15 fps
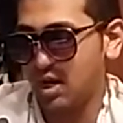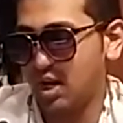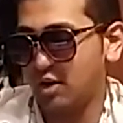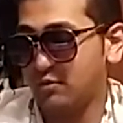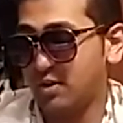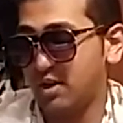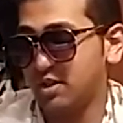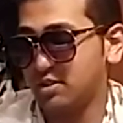
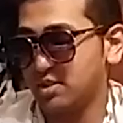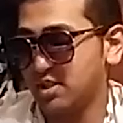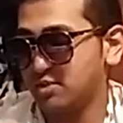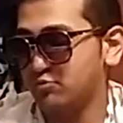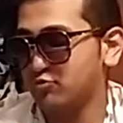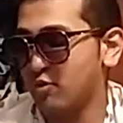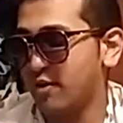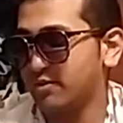Anyways,
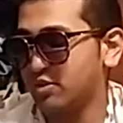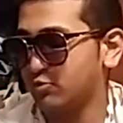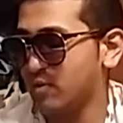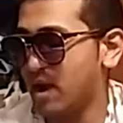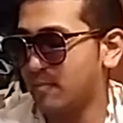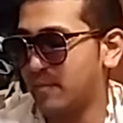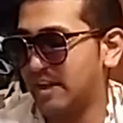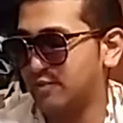let's move on to
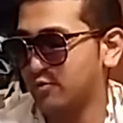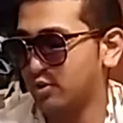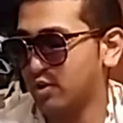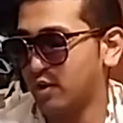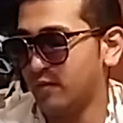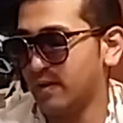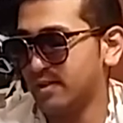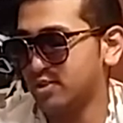Rampage for a
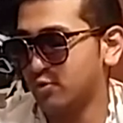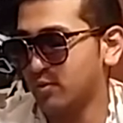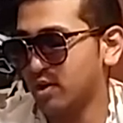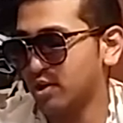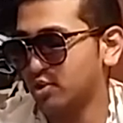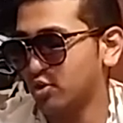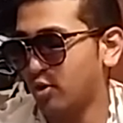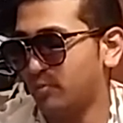little bit. So we're
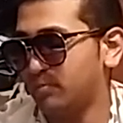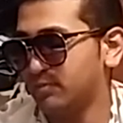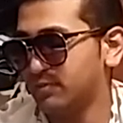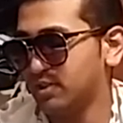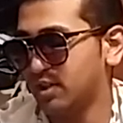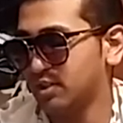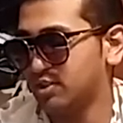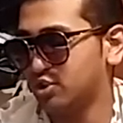going to do
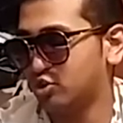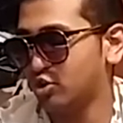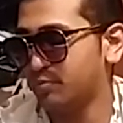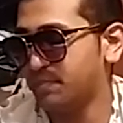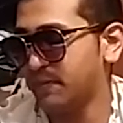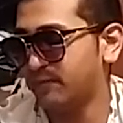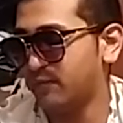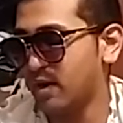a
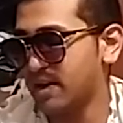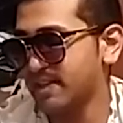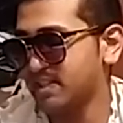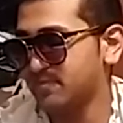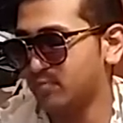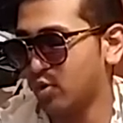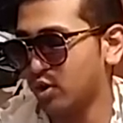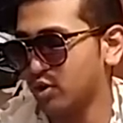stupid fucking
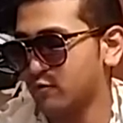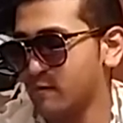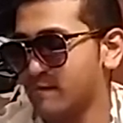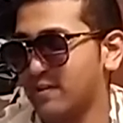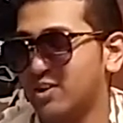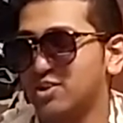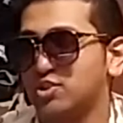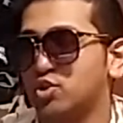spoiler
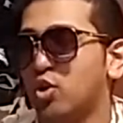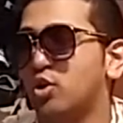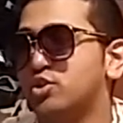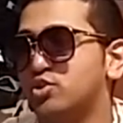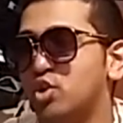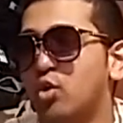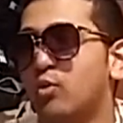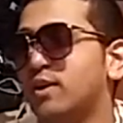review. Because
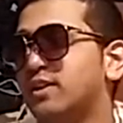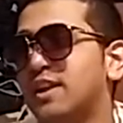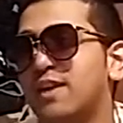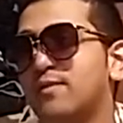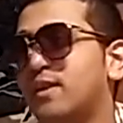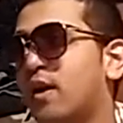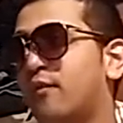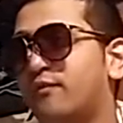there's no one
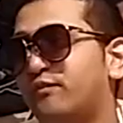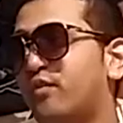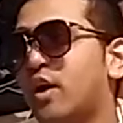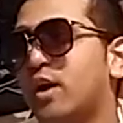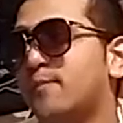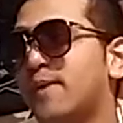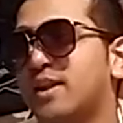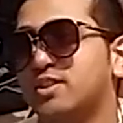giving a
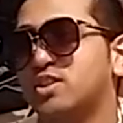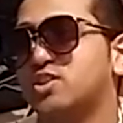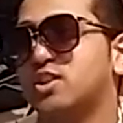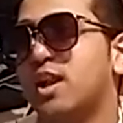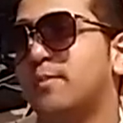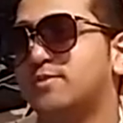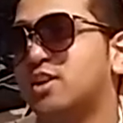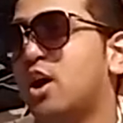fuck about this
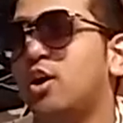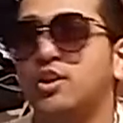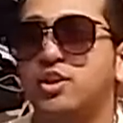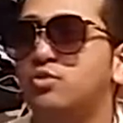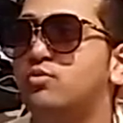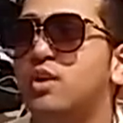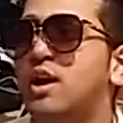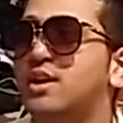shit. I'm
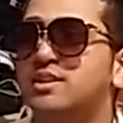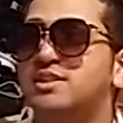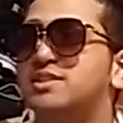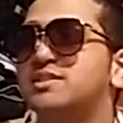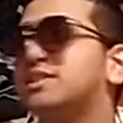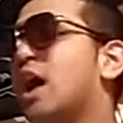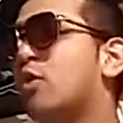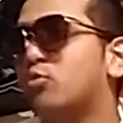telling you,
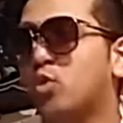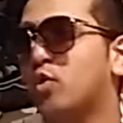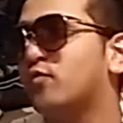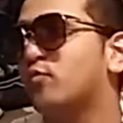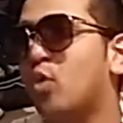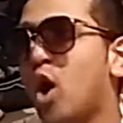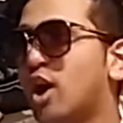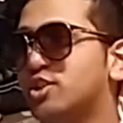this is not
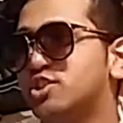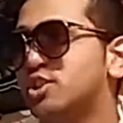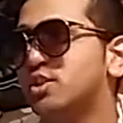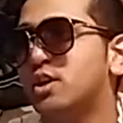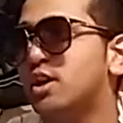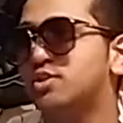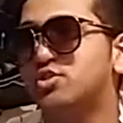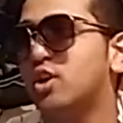worth
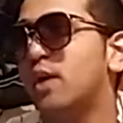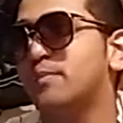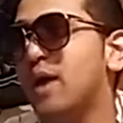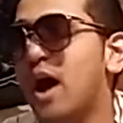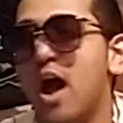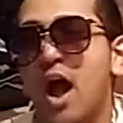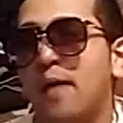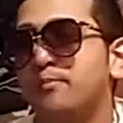watching. So
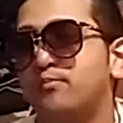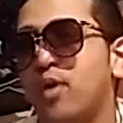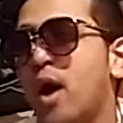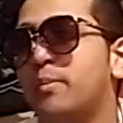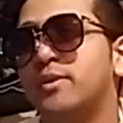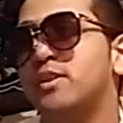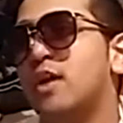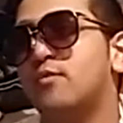I'm
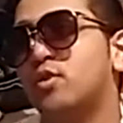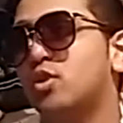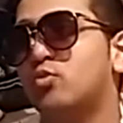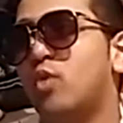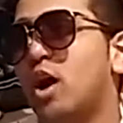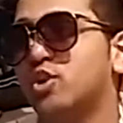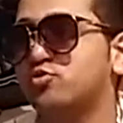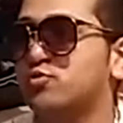probably never going
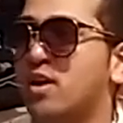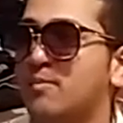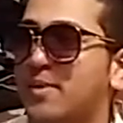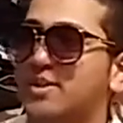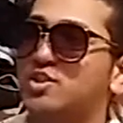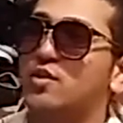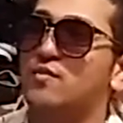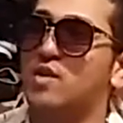to watch
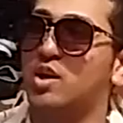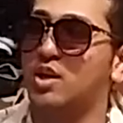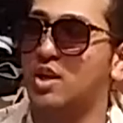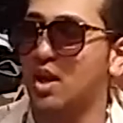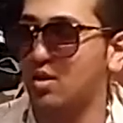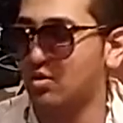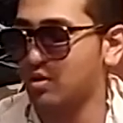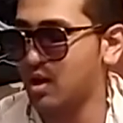Rampage ever
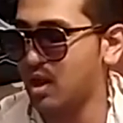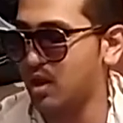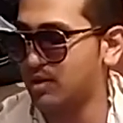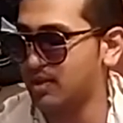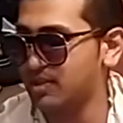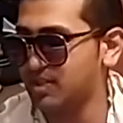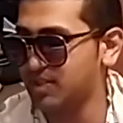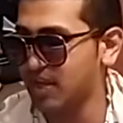again, okay?
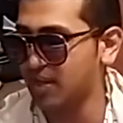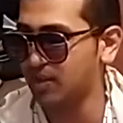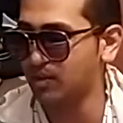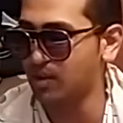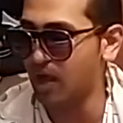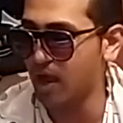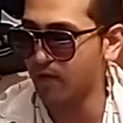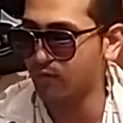Unless it's, like,
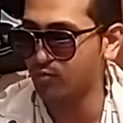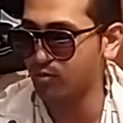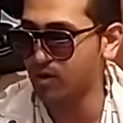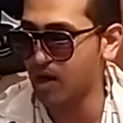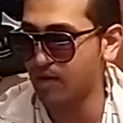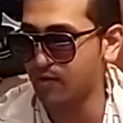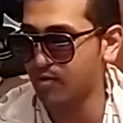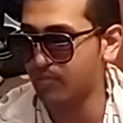live or
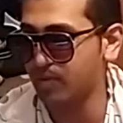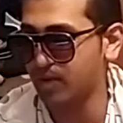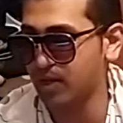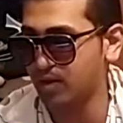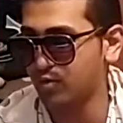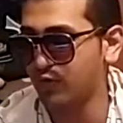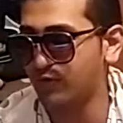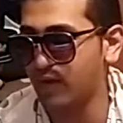whatever. But,
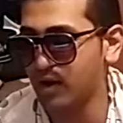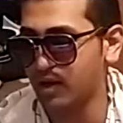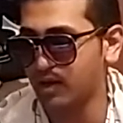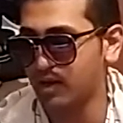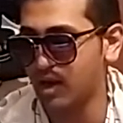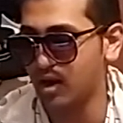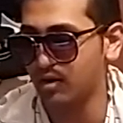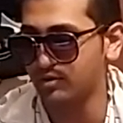like, who
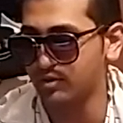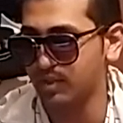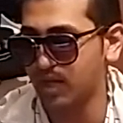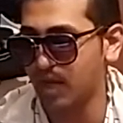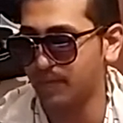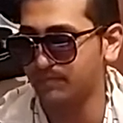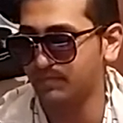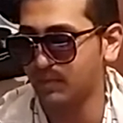fucking cares,
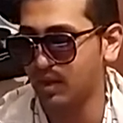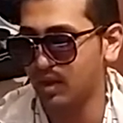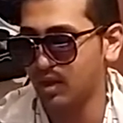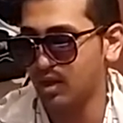okay?